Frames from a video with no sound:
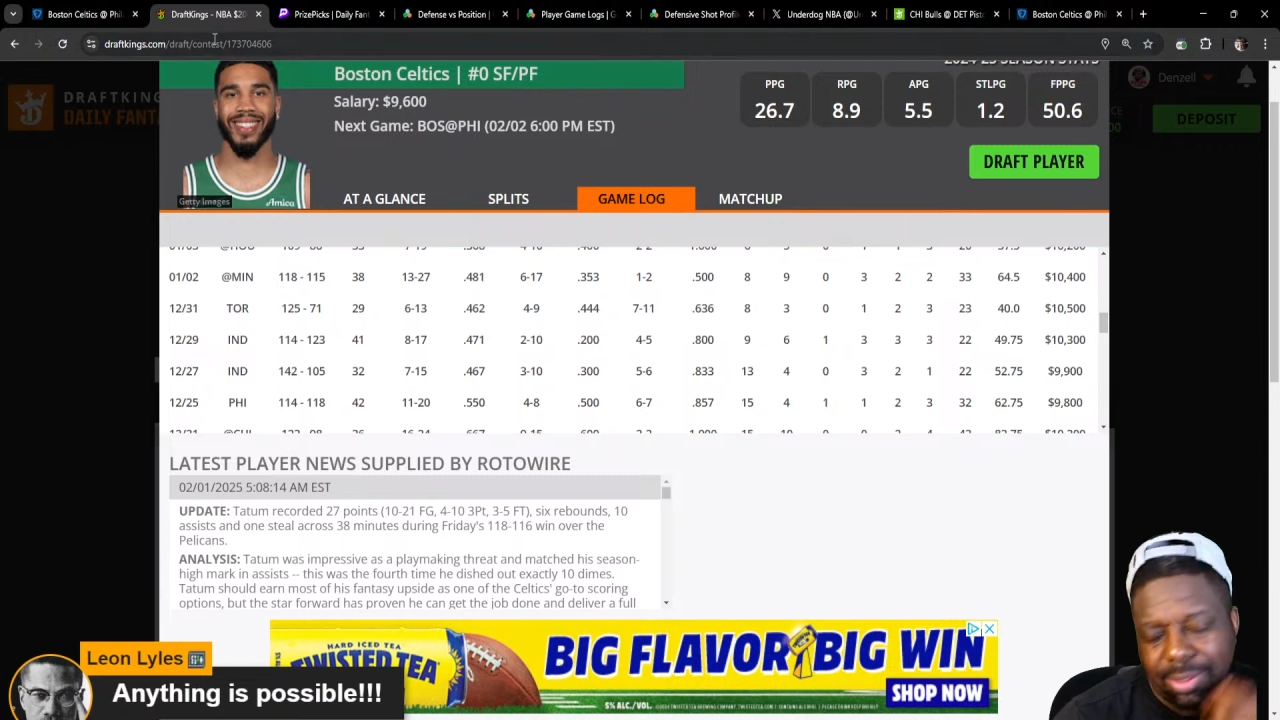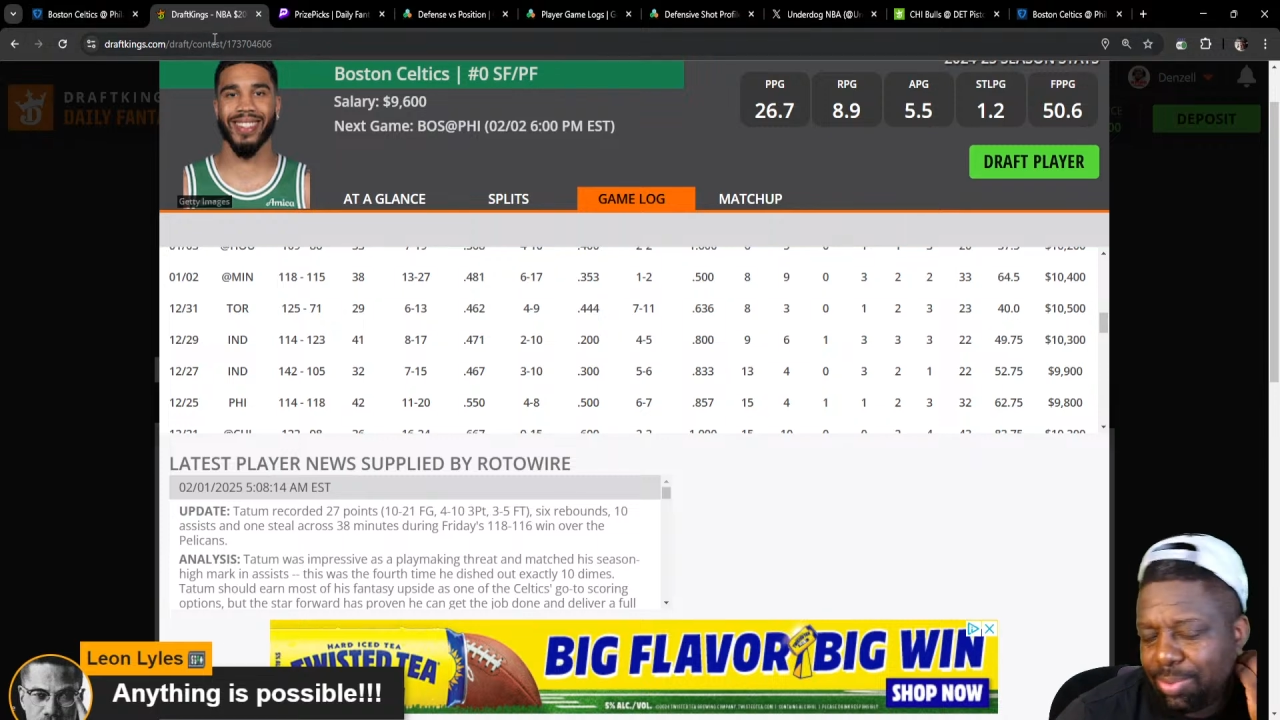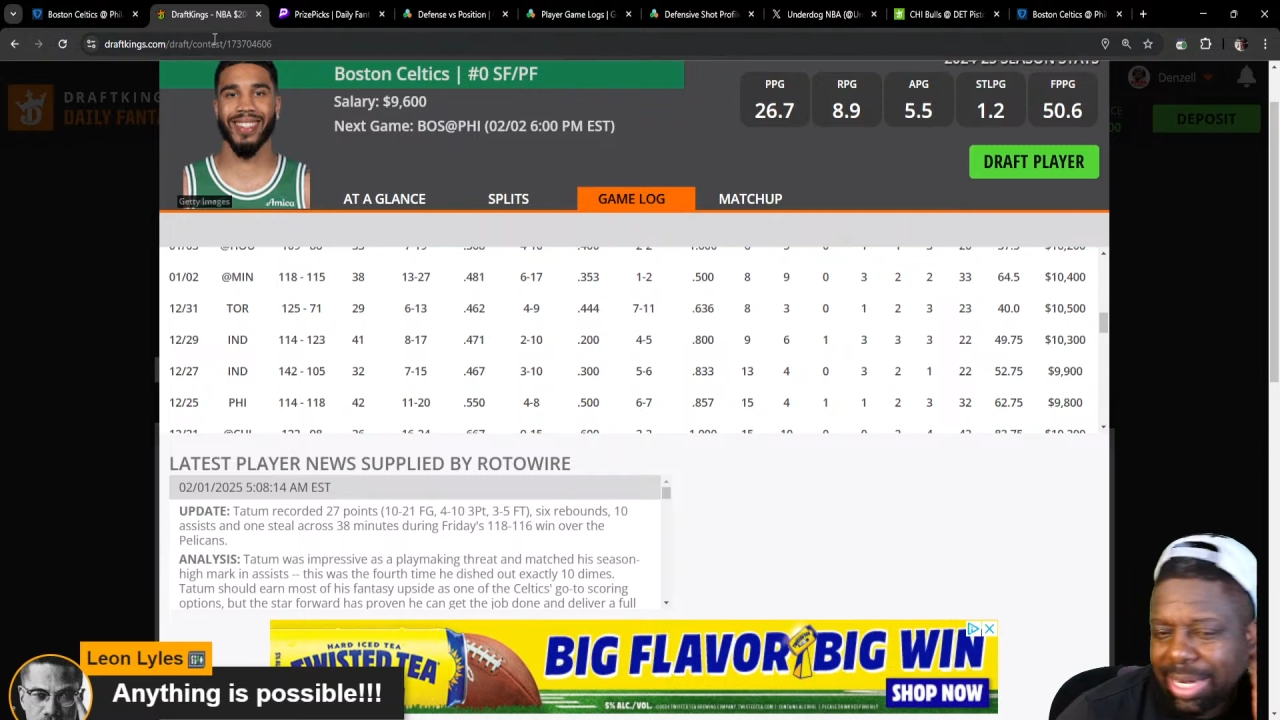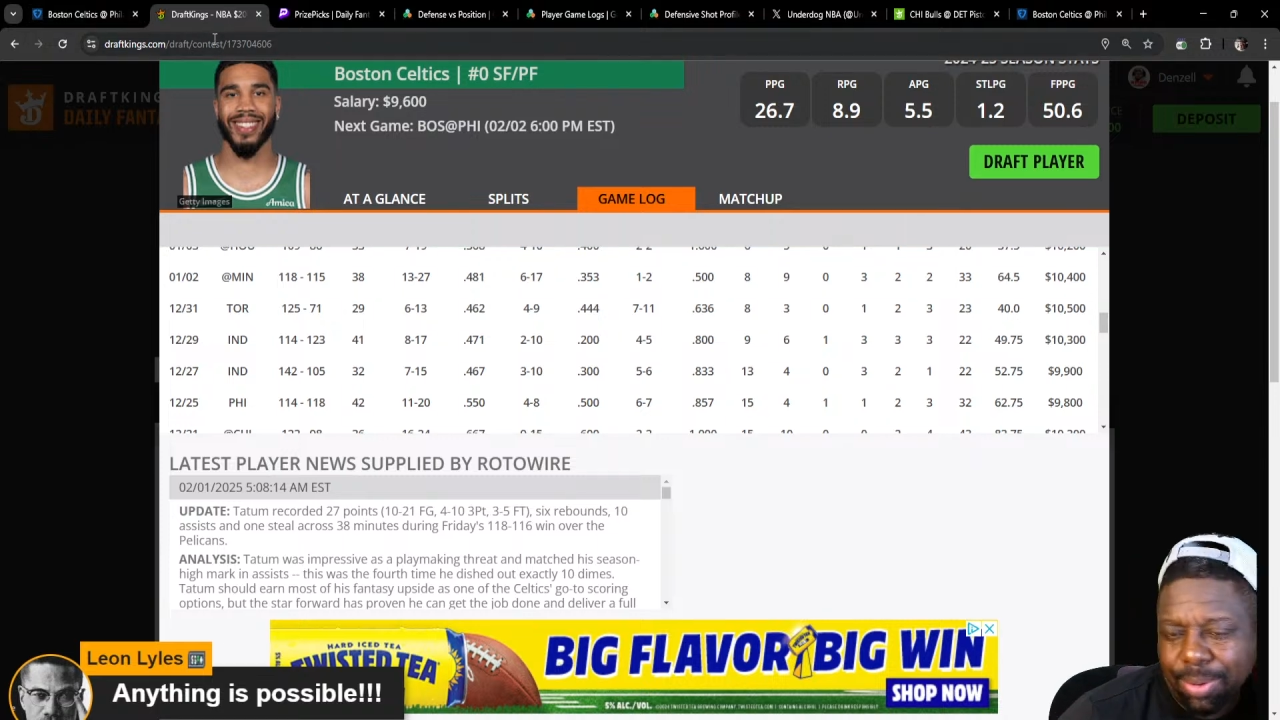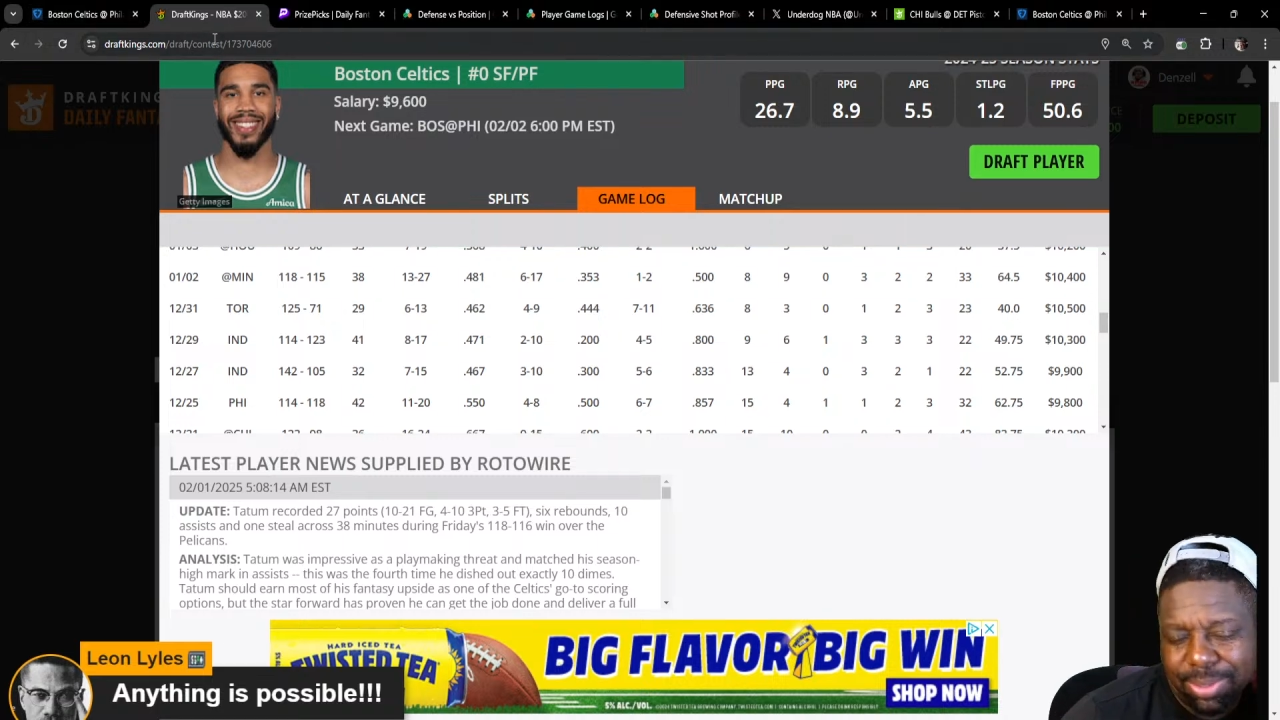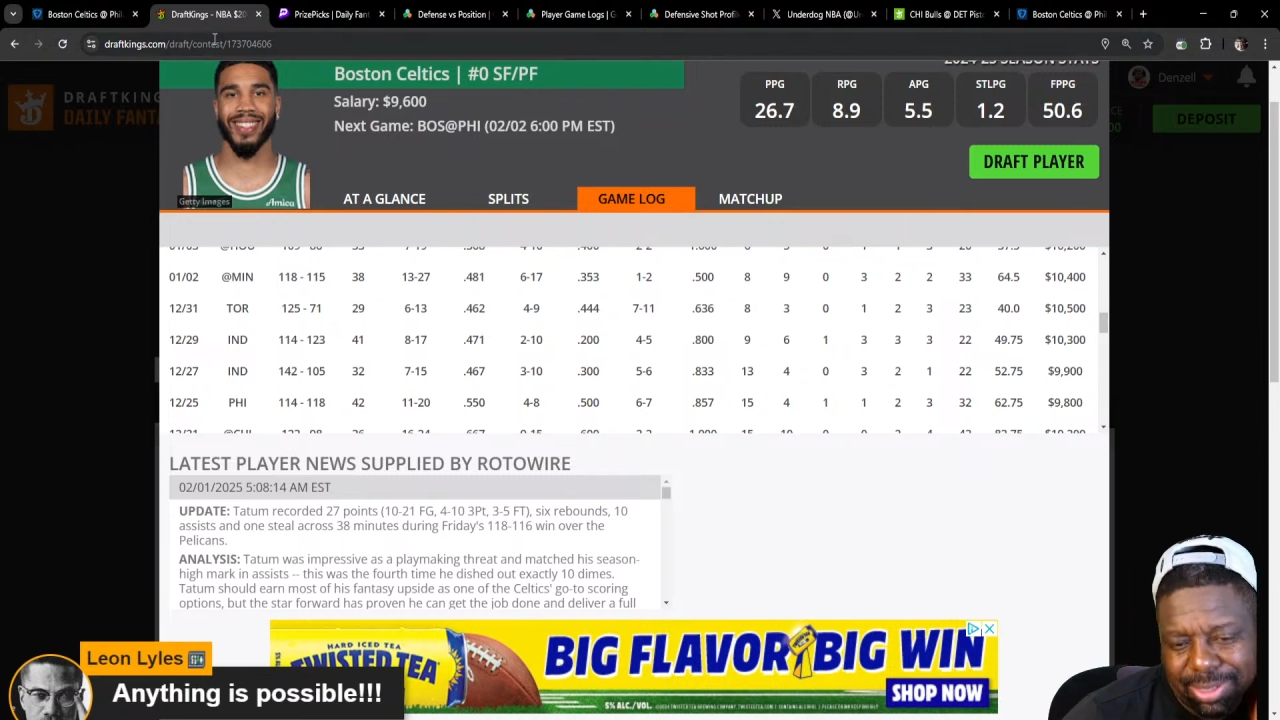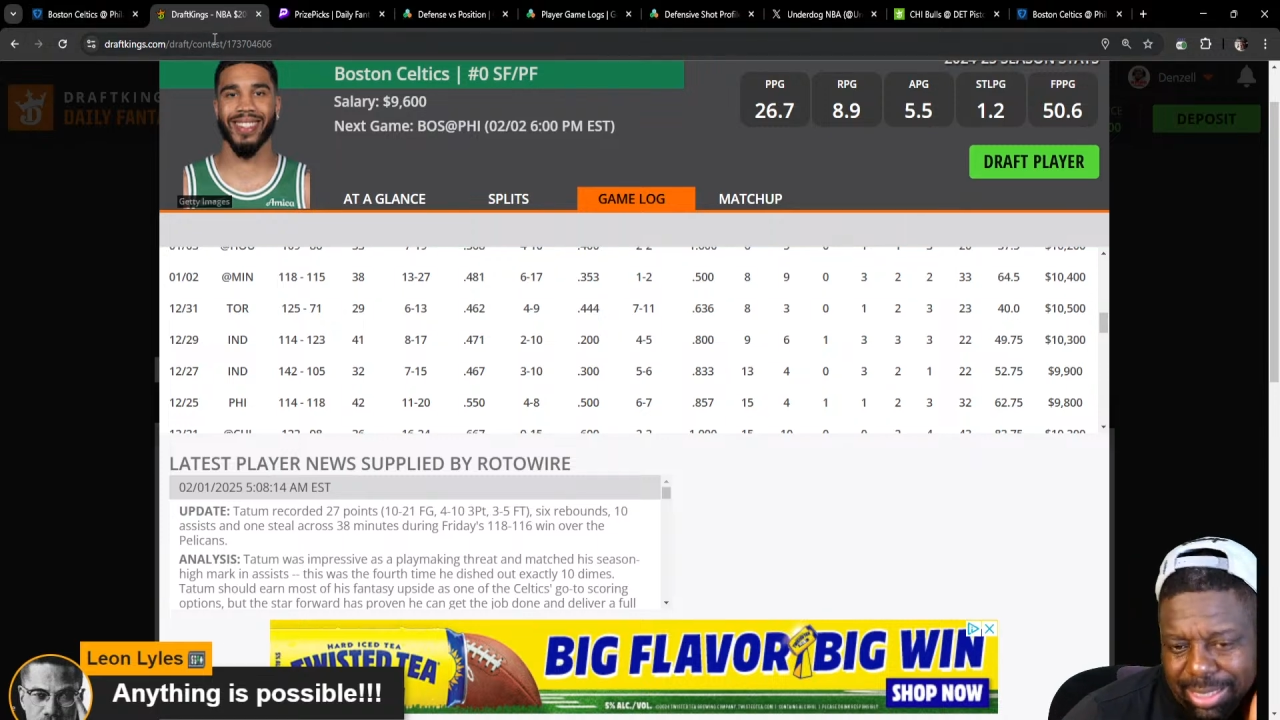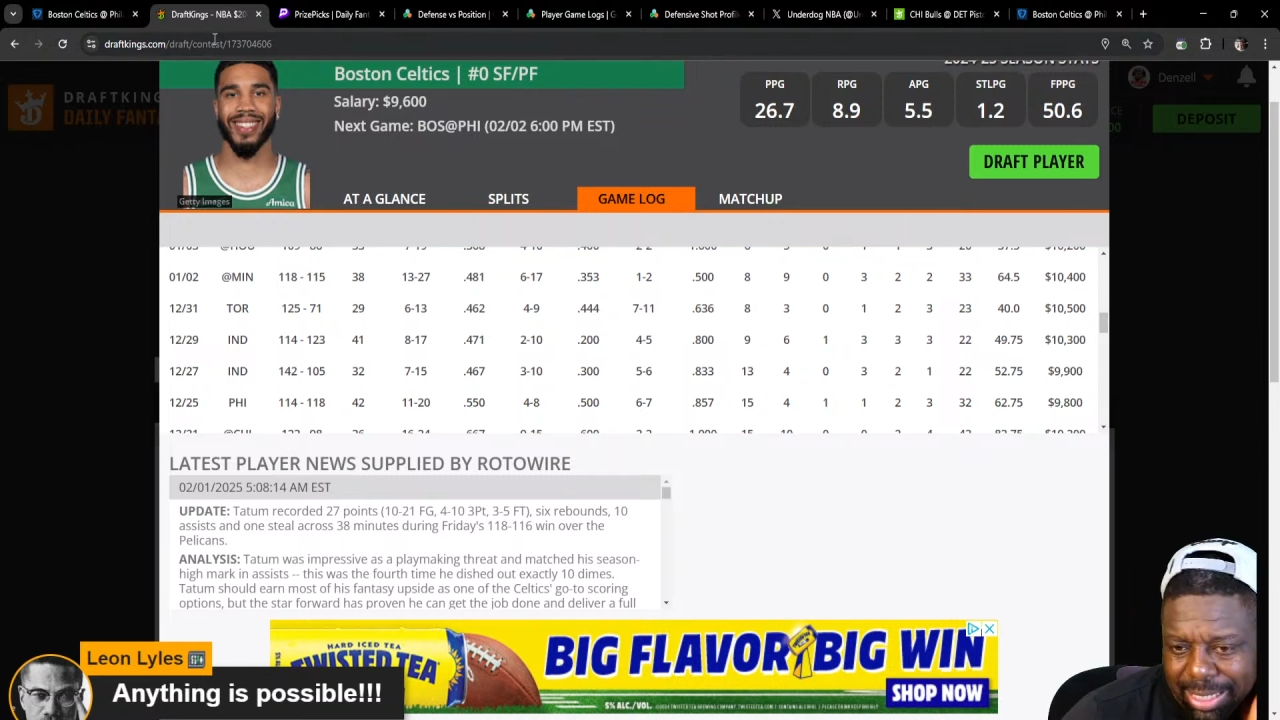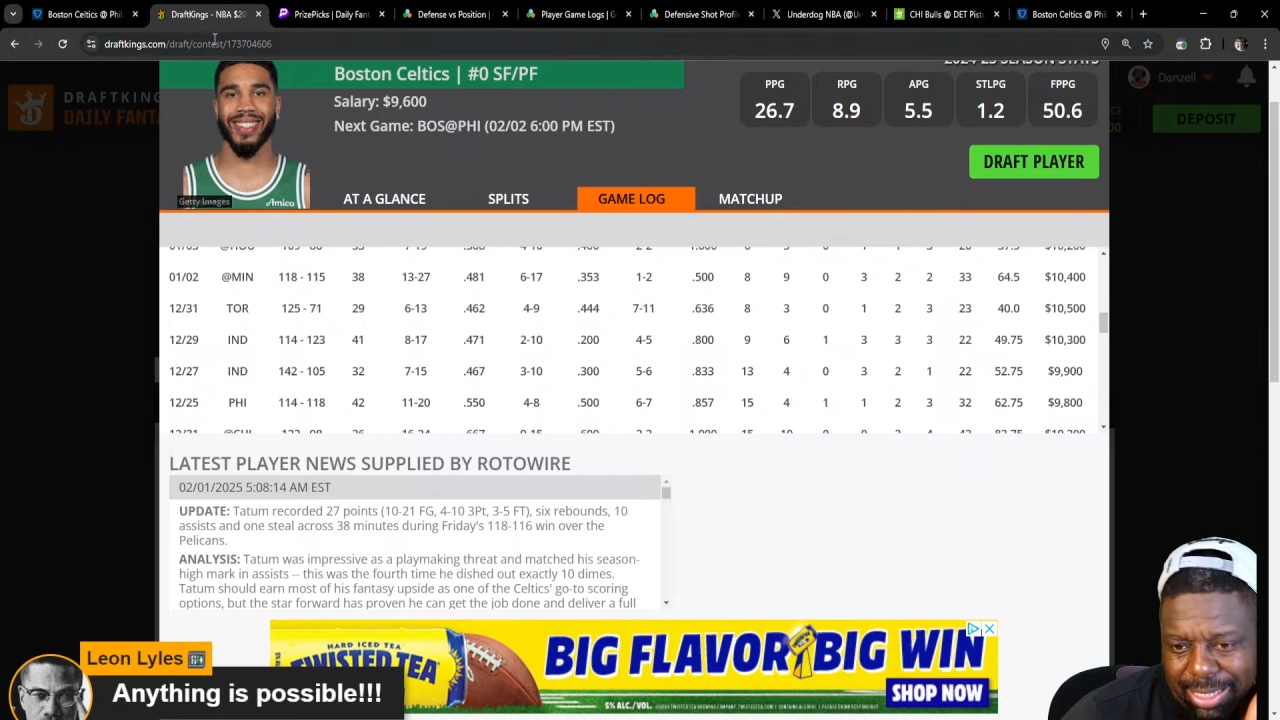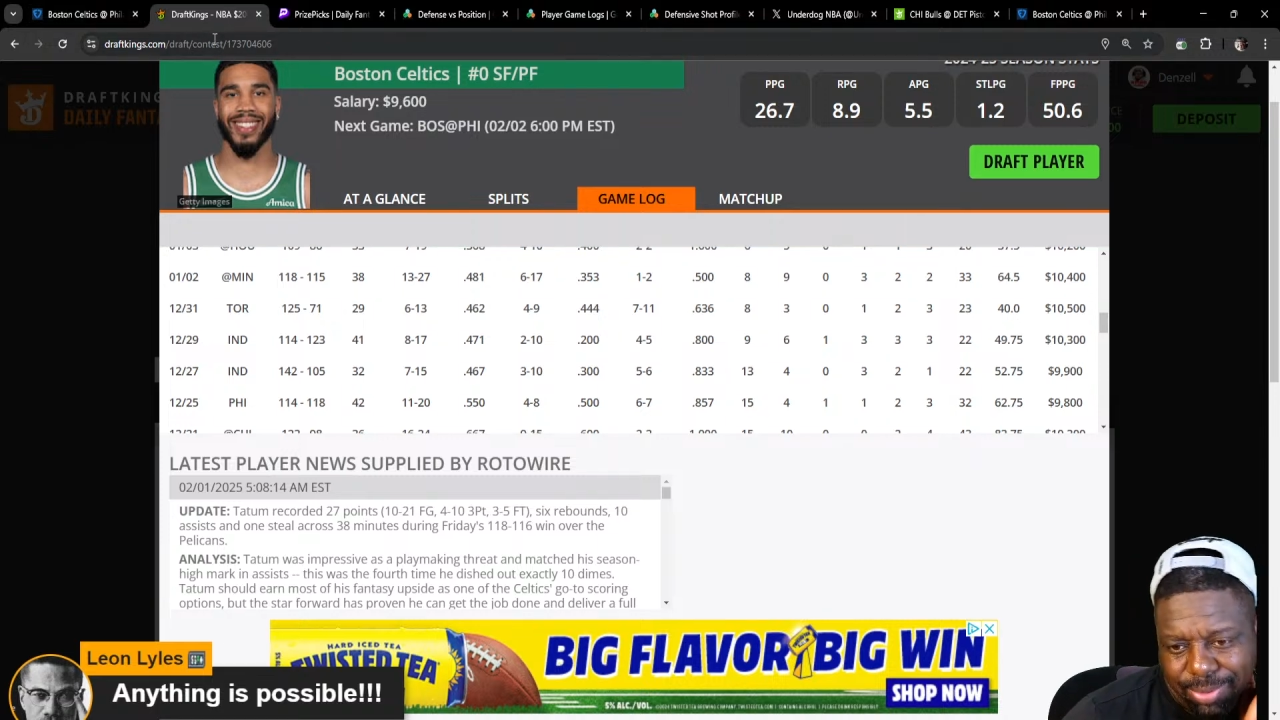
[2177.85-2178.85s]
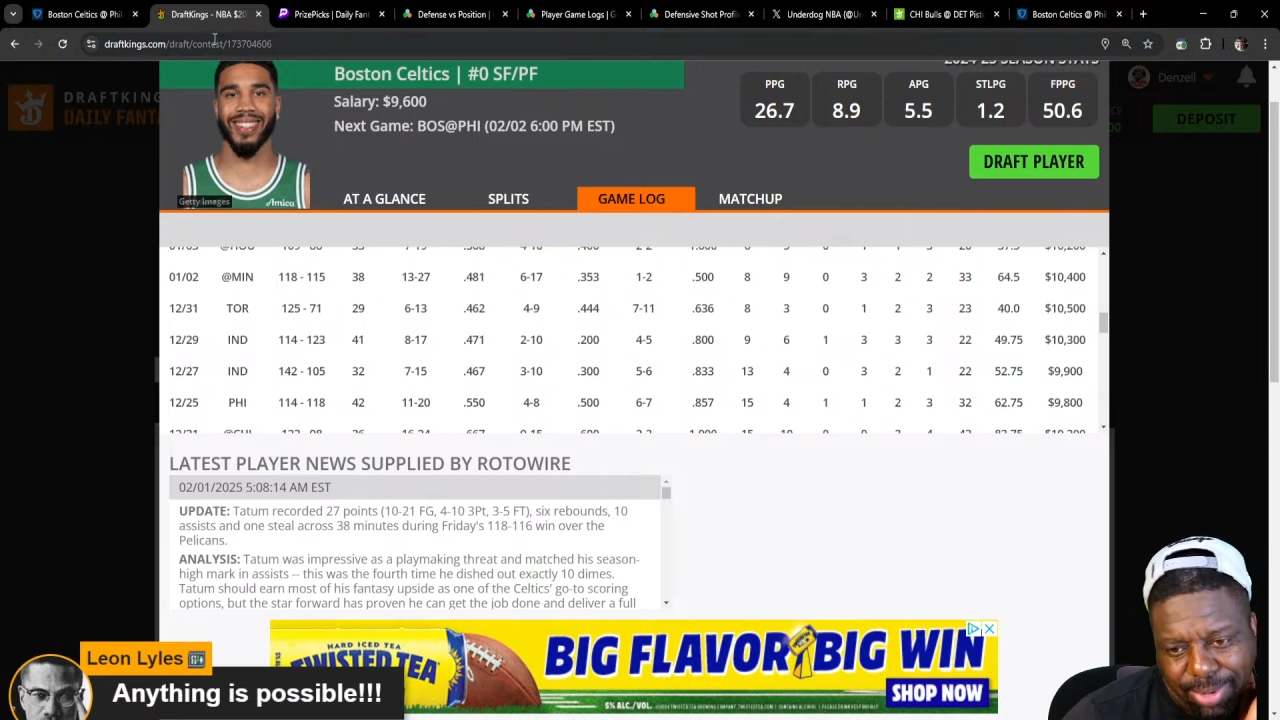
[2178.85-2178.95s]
what I was saying,